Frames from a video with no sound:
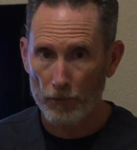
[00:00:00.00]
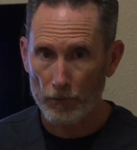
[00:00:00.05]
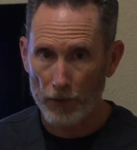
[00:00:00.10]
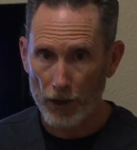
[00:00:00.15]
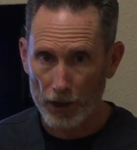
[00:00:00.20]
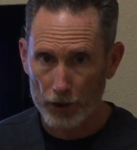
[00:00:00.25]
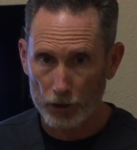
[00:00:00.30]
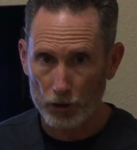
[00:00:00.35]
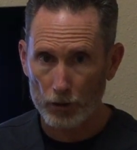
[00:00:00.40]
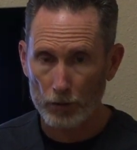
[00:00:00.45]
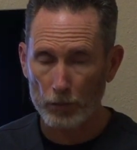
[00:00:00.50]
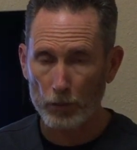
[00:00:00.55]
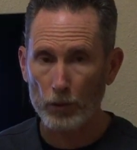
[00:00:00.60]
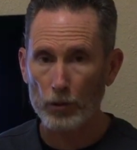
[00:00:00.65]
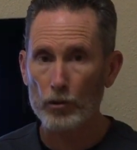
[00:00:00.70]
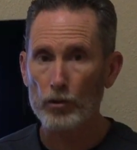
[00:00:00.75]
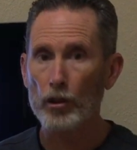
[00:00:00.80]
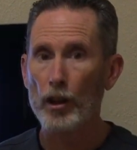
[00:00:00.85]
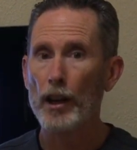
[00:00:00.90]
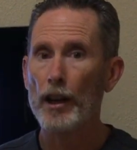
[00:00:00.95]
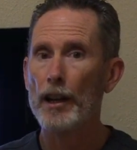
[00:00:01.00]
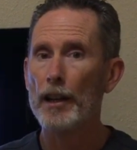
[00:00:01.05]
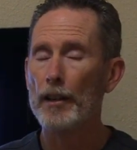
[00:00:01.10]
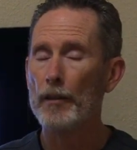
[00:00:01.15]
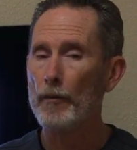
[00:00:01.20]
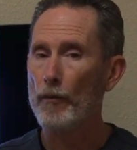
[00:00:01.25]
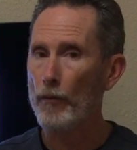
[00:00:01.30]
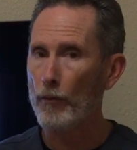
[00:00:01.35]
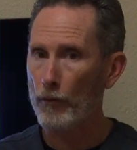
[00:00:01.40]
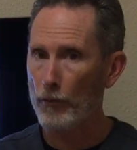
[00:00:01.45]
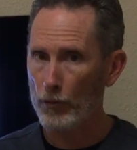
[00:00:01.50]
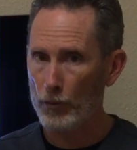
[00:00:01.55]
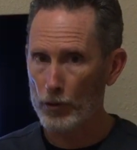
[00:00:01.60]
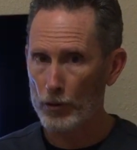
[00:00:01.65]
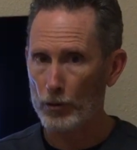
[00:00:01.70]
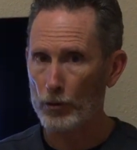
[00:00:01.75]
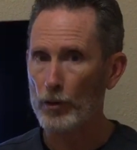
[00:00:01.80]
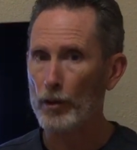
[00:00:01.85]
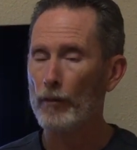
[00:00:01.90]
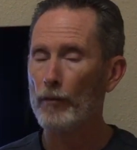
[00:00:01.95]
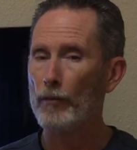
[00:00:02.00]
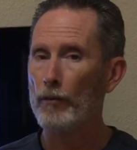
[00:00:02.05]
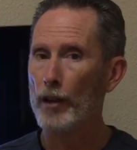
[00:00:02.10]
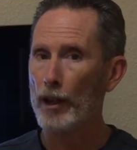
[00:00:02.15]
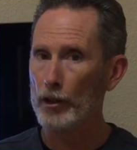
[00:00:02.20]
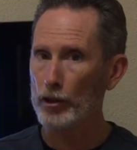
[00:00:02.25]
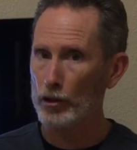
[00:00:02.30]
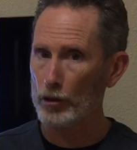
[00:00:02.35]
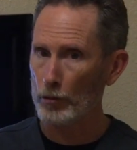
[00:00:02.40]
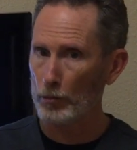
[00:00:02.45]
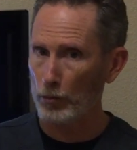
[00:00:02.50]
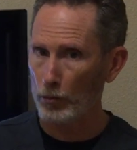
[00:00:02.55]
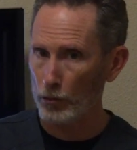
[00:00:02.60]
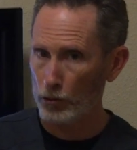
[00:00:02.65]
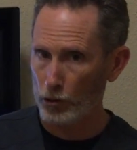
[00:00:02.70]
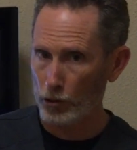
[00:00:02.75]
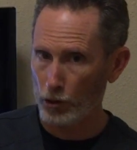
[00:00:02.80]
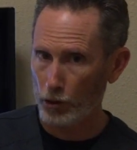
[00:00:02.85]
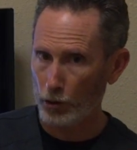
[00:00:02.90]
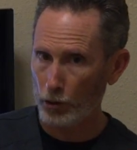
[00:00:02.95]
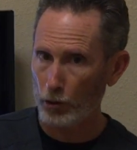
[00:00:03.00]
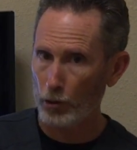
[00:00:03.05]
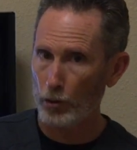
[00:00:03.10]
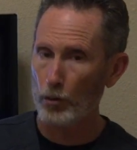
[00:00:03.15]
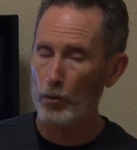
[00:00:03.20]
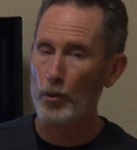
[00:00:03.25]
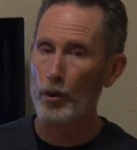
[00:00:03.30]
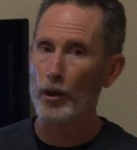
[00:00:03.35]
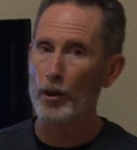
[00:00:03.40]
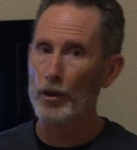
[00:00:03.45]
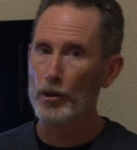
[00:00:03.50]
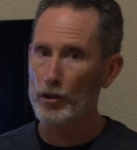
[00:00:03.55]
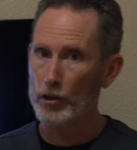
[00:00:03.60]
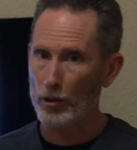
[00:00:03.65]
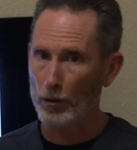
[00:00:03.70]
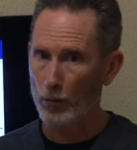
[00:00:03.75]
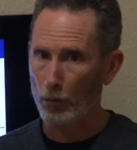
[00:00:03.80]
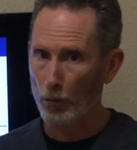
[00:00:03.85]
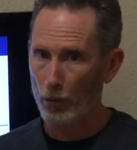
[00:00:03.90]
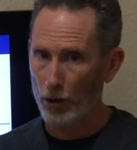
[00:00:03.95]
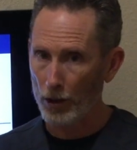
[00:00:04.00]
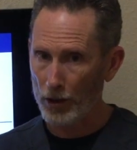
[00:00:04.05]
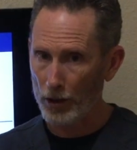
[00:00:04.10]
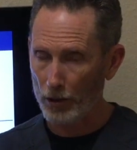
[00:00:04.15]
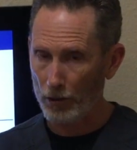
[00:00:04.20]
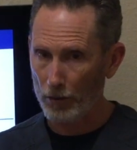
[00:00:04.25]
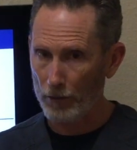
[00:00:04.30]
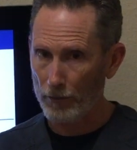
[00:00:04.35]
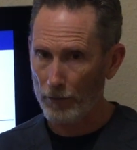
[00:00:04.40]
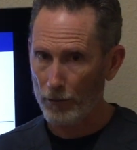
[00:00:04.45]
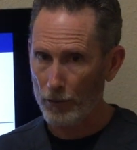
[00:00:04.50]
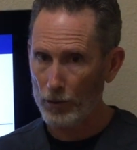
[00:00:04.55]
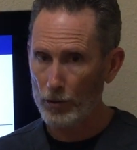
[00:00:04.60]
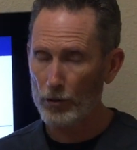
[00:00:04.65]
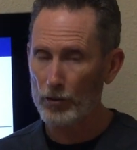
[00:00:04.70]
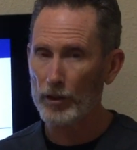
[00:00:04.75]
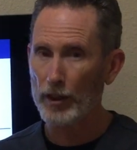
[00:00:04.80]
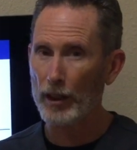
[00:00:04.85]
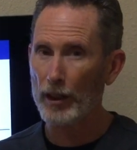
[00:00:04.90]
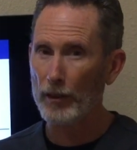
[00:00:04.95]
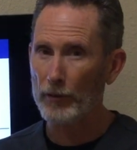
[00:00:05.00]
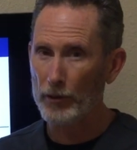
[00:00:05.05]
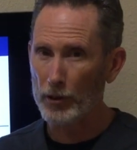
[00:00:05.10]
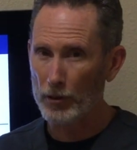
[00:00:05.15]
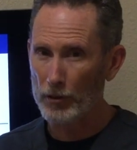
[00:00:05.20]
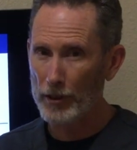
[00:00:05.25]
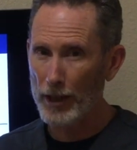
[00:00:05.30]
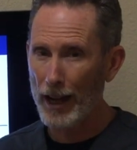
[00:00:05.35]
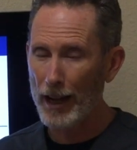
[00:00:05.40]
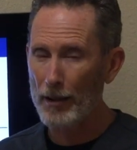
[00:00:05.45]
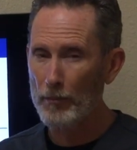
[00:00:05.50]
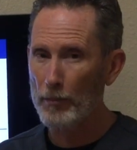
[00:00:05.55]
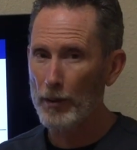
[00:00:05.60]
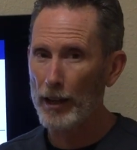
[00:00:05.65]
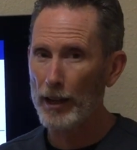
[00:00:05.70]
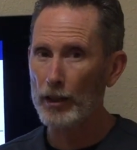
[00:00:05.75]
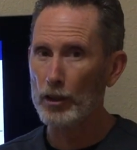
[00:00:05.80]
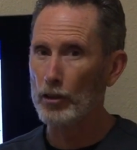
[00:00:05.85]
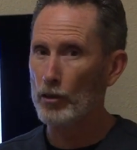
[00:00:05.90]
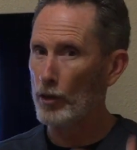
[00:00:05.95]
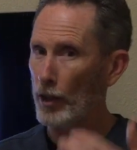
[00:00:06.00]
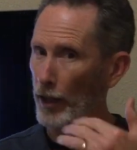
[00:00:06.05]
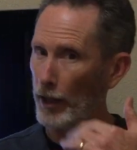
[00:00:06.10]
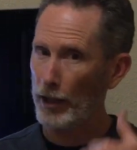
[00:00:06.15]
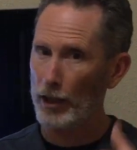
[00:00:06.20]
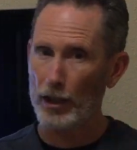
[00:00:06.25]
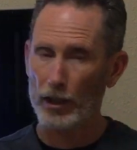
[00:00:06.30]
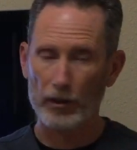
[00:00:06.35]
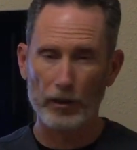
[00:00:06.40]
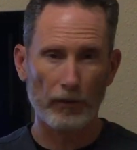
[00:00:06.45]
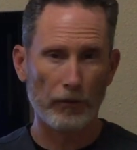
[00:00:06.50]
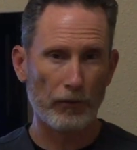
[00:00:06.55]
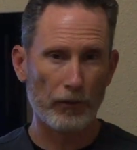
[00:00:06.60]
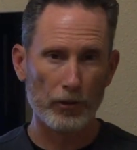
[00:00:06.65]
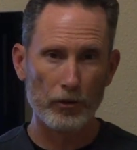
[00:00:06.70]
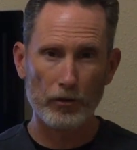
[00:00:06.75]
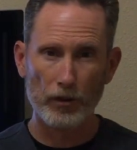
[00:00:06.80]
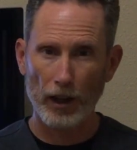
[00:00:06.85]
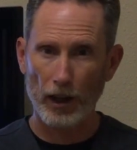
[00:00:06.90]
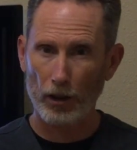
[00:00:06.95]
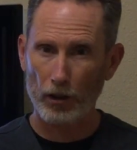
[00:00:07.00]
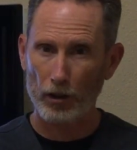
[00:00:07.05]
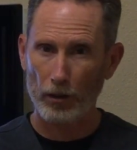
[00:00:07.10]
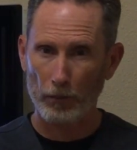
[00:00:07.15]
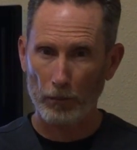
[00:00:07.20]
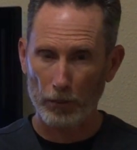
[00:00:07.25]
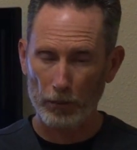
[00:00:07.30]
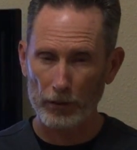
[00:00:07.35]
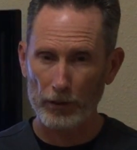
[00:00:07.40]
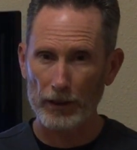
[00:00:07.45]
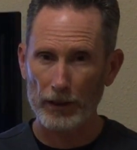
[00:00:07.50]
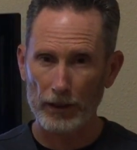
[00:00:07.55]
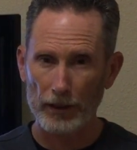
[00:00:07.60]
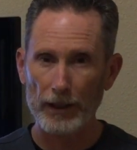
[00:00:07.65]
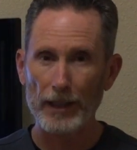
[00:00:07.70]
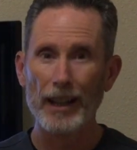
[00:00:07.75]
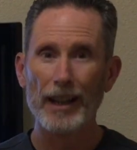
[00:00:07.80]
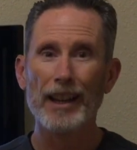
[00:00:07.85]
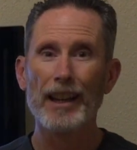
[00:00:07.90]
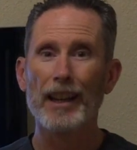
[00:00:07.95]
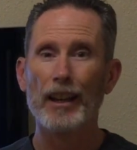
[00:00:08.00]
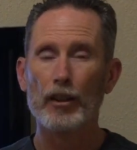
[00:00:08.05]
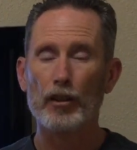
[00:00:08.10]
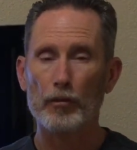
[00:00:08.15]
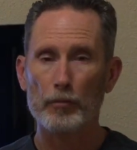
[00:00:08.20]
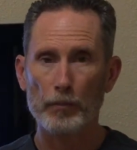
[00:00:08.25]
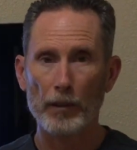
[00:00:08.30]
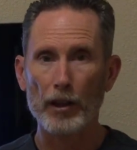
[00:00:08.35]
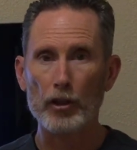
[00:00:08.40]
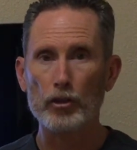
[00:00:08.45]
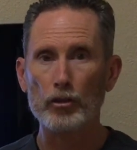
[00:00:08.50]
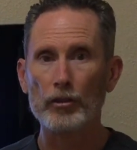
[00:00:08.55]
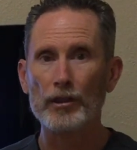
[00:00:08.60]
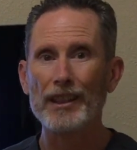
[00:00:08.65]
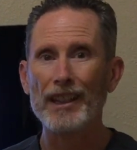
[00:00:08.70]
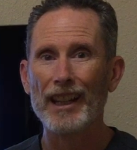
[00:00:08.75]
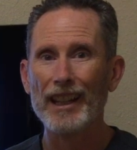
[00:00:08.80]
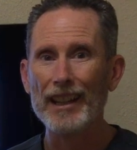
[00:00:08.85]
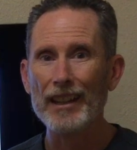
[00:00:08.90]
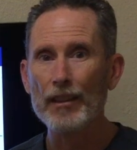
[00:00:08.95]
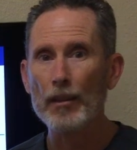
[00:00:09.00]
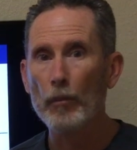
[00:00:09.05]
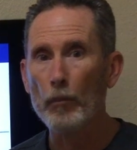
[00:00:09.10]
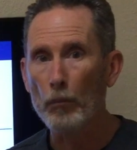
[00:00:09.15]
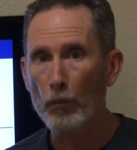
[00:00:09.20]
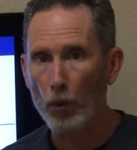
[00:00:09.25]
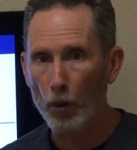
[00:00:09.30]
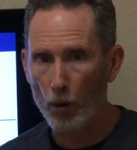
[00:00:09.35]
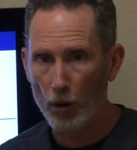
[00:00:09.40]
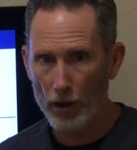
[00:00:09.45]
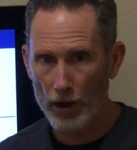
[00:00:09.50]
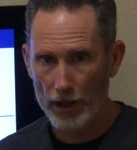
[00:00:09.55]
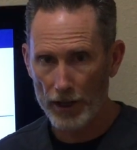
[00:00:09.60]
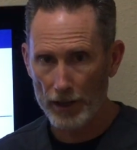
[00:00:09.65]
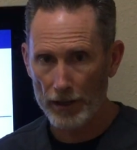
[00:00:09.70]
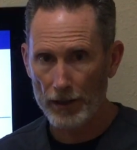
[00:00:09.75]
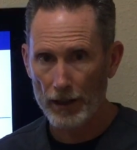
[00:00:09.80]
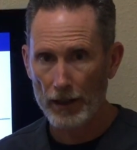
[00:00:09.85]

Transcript: vegetables and fruit. Vegetables 2 to 1 on fruits, and if you're diabetic, you got to cut the fruits out completely, especially in the morning.